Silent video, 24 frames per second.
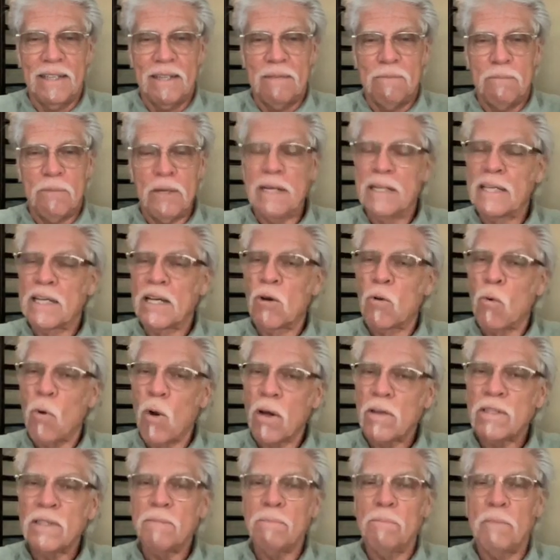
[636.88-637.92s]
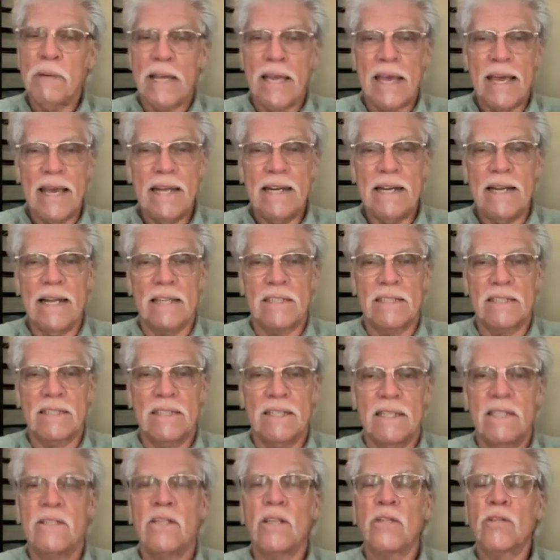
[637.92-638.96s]
But in quantum mechanics,
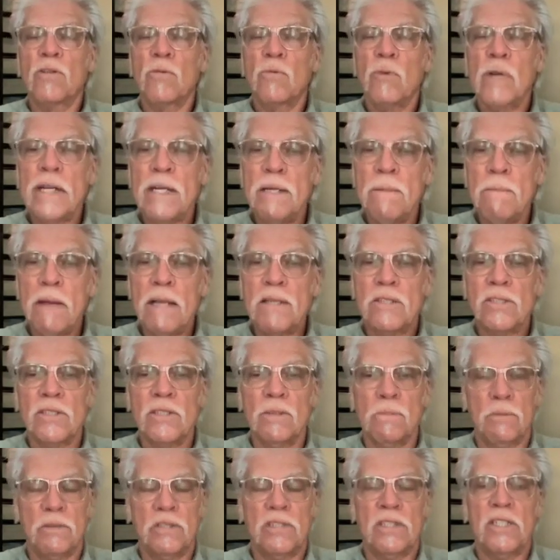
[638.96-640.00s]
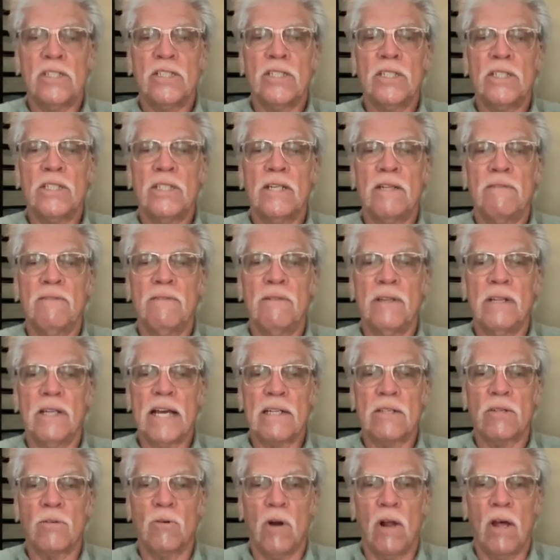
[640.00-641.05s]
the three-dimensional position of
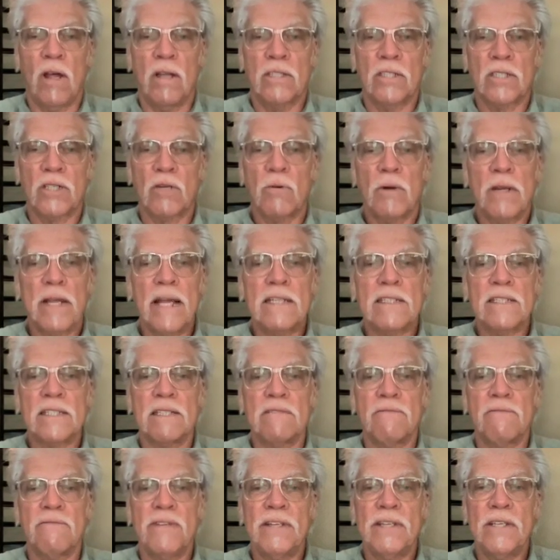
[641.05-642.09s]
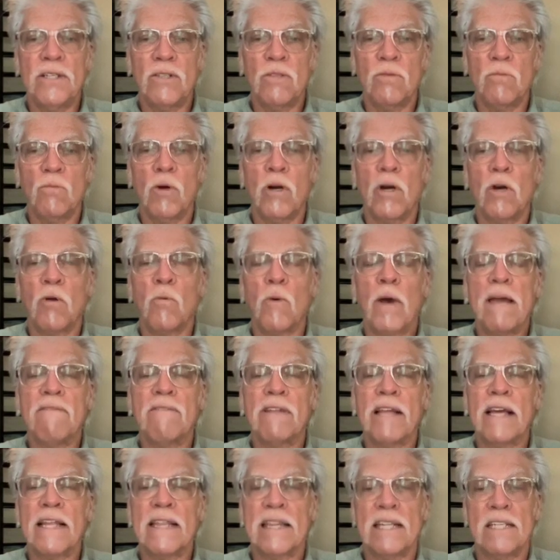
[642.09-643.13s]
electrons creates the field where a
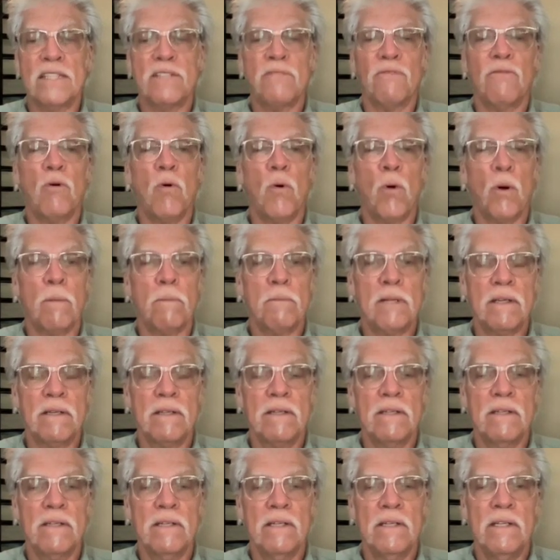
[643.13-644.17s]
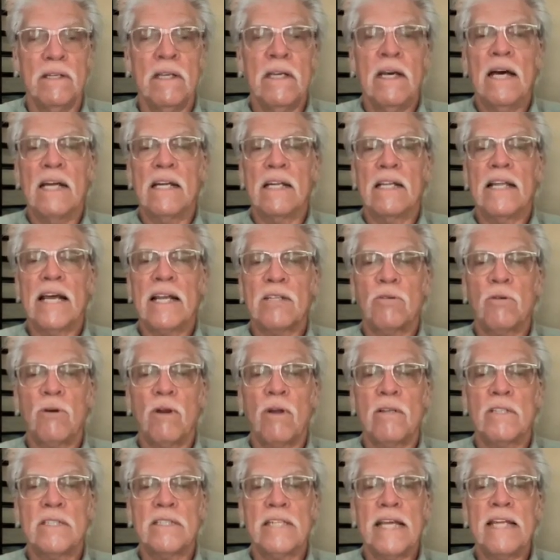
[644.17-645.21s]
wavelength is formed. An
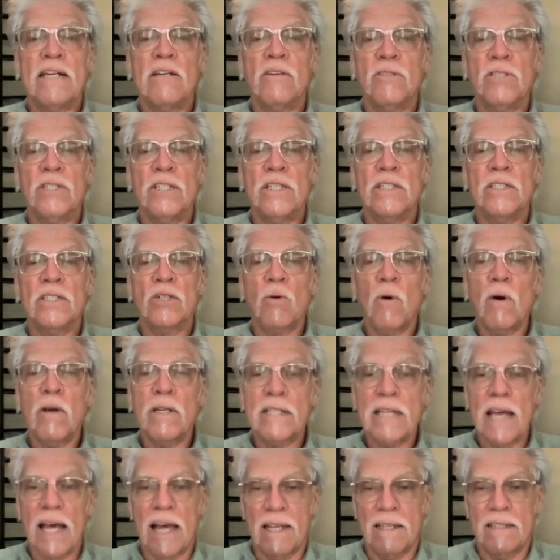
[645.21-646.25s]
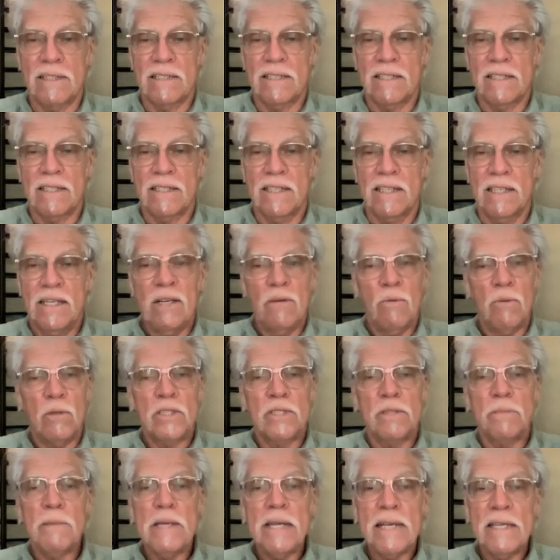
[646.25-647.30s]
electron's energy is quantized,
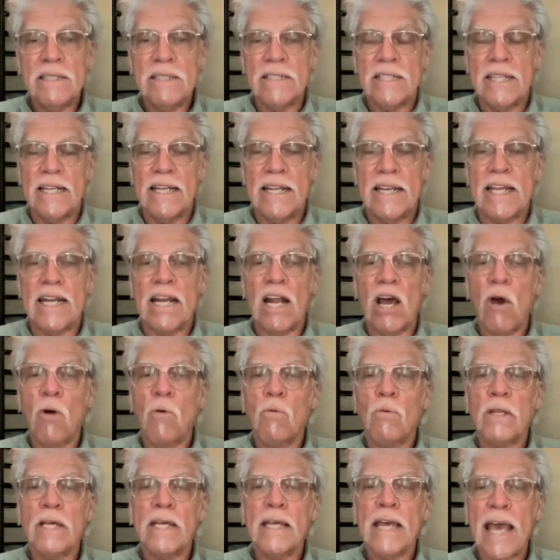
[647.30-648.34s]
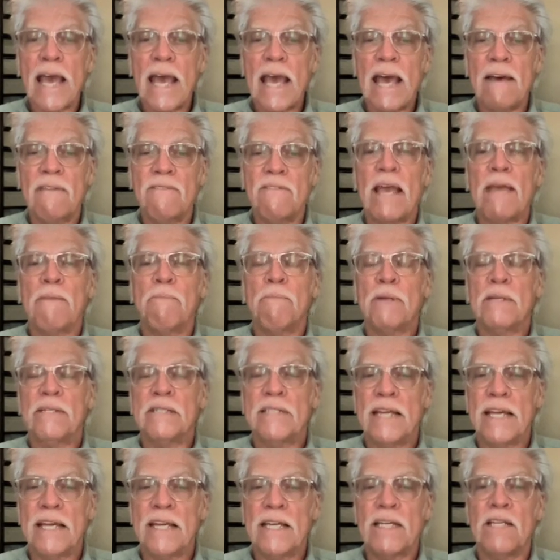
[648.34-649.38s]
which means that it can only have a
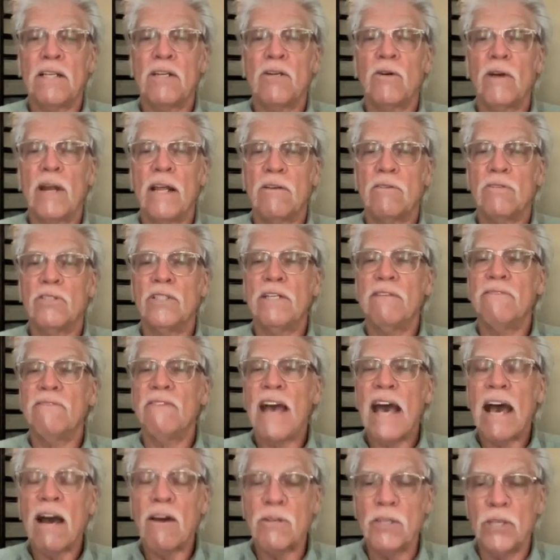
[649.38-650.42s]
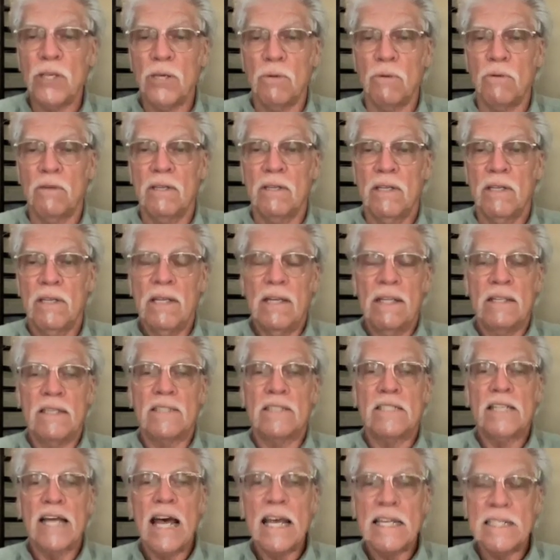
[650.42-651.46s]
particular energy value. The
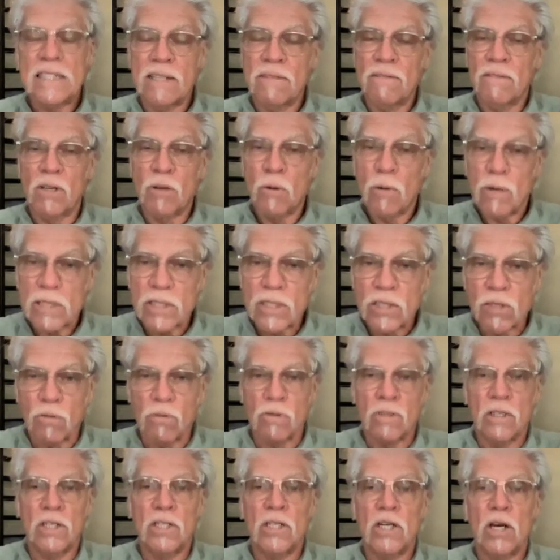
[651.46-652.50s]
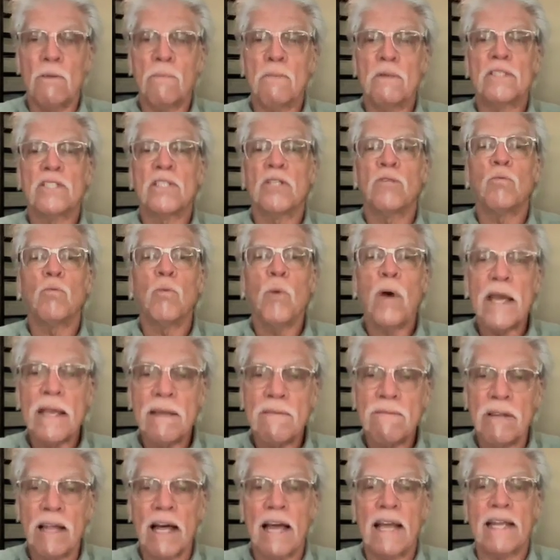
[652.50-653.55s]
size of the crystal determines the
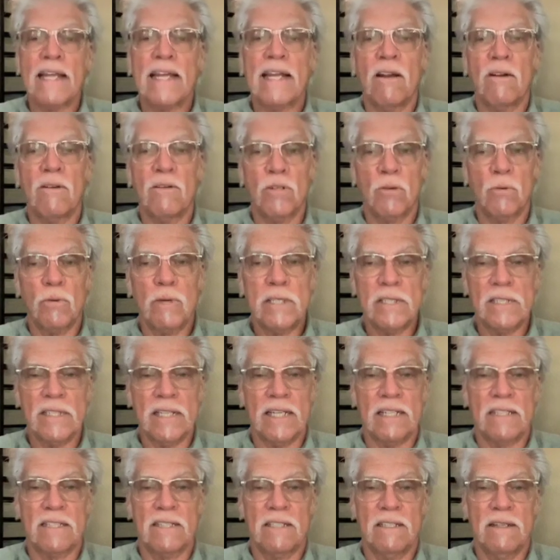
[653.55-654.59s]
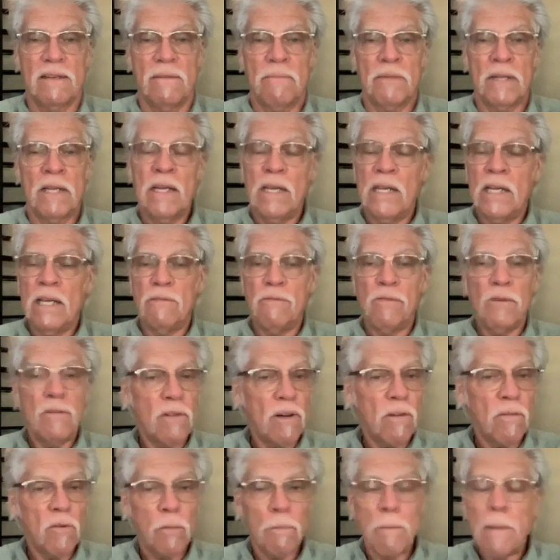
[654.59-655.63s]
wave-like characteristics. If you've
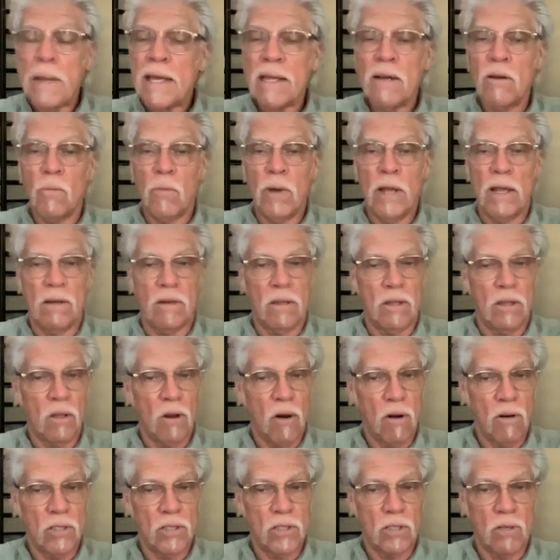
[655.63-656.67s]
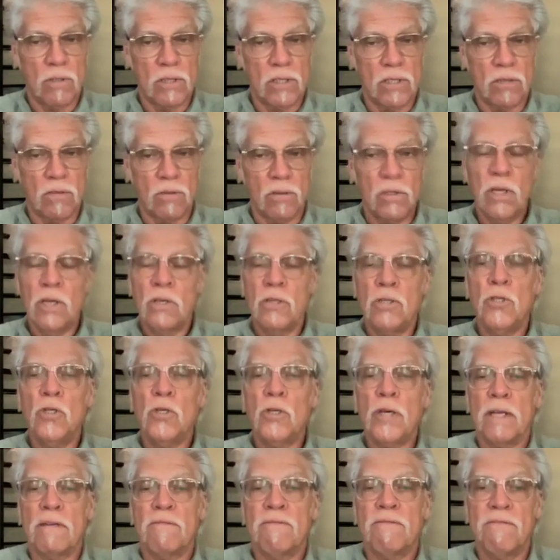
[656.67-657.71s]
ever been around a large crystal, you
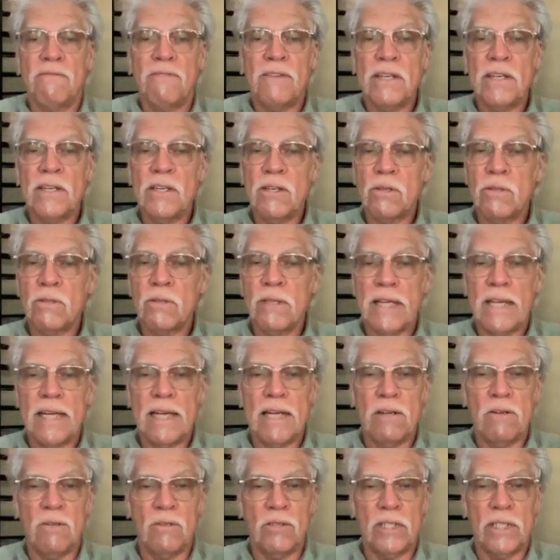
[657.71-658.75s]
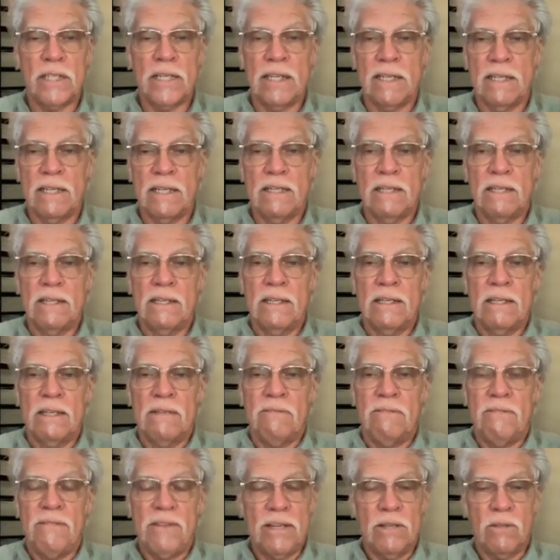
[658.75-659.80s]
can feel the energy
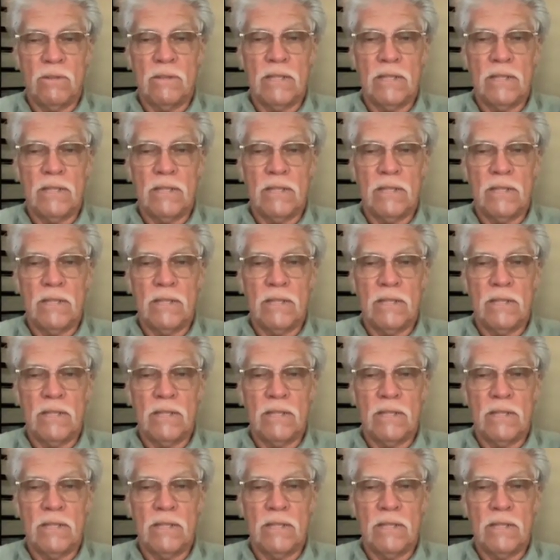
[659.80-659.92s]
field